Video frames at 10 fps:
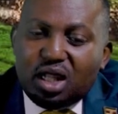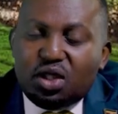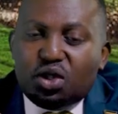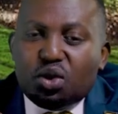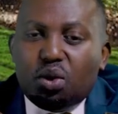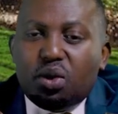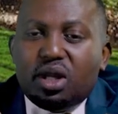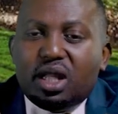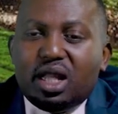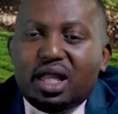So
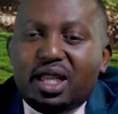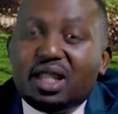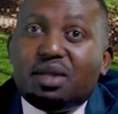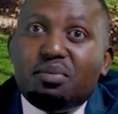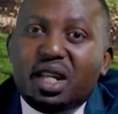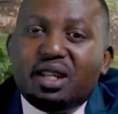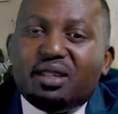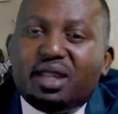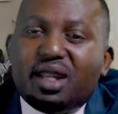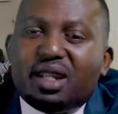this
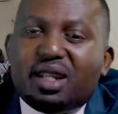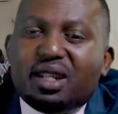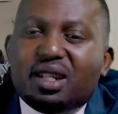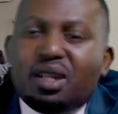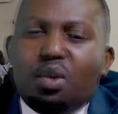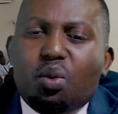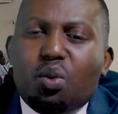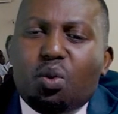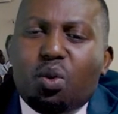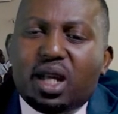means that
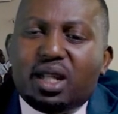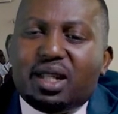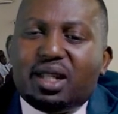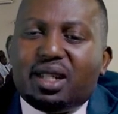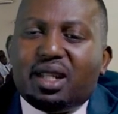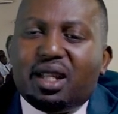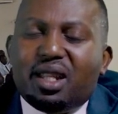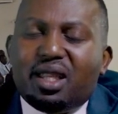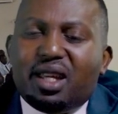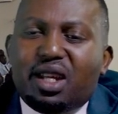once
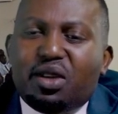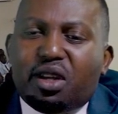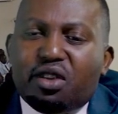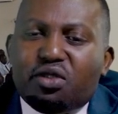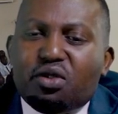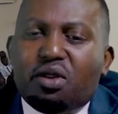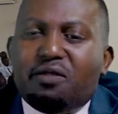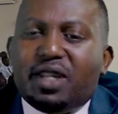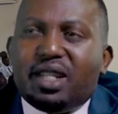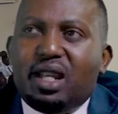the
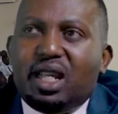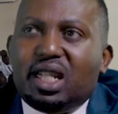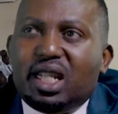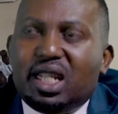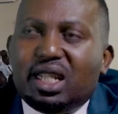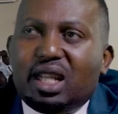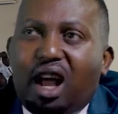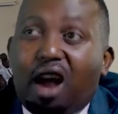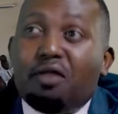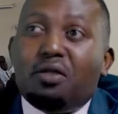education facilities
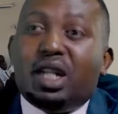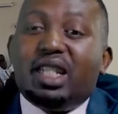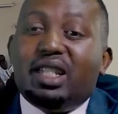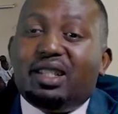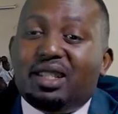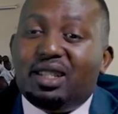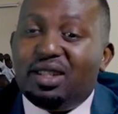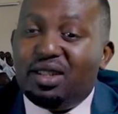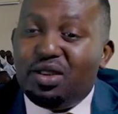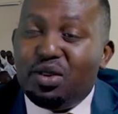have what
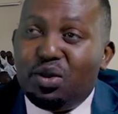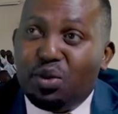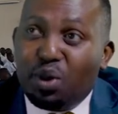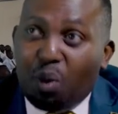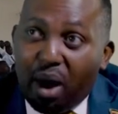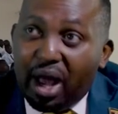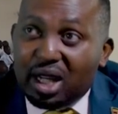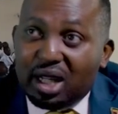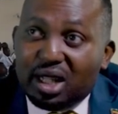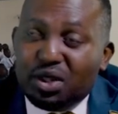is
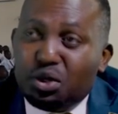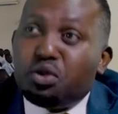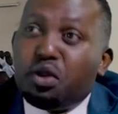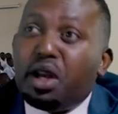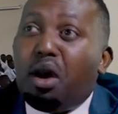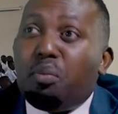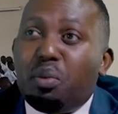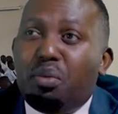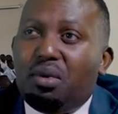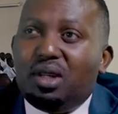required to train our
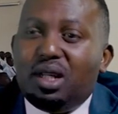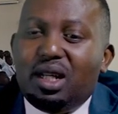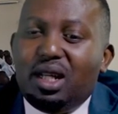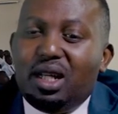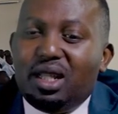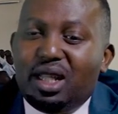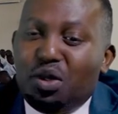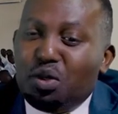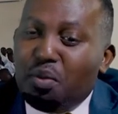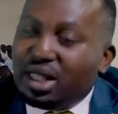people,
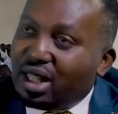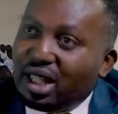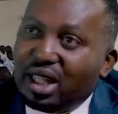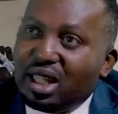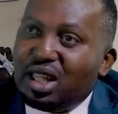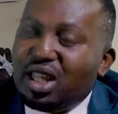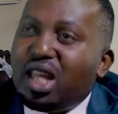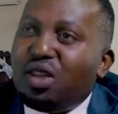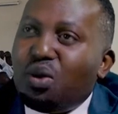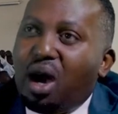then automatically
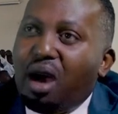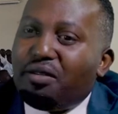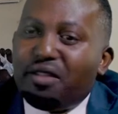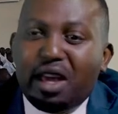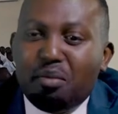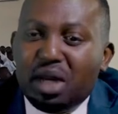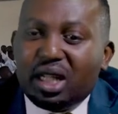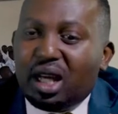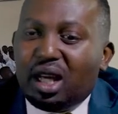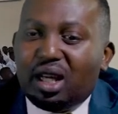you have a
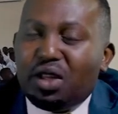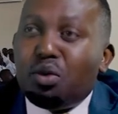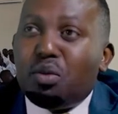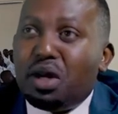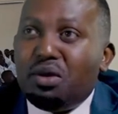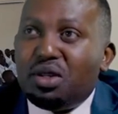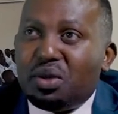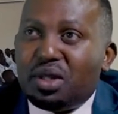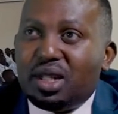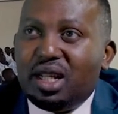better human
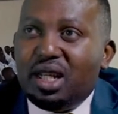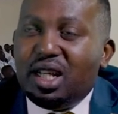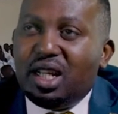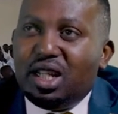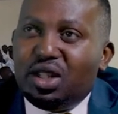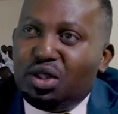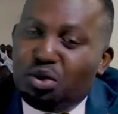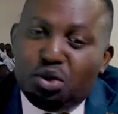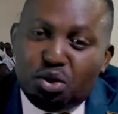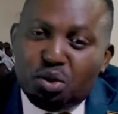resource
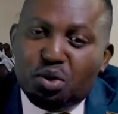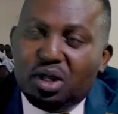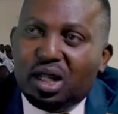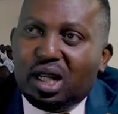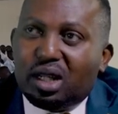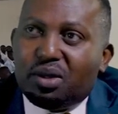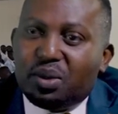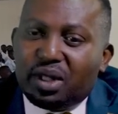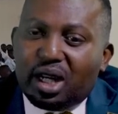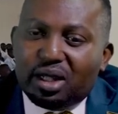to do
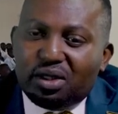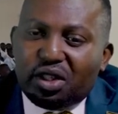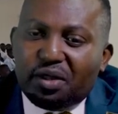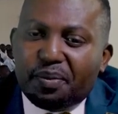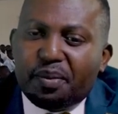agriculture.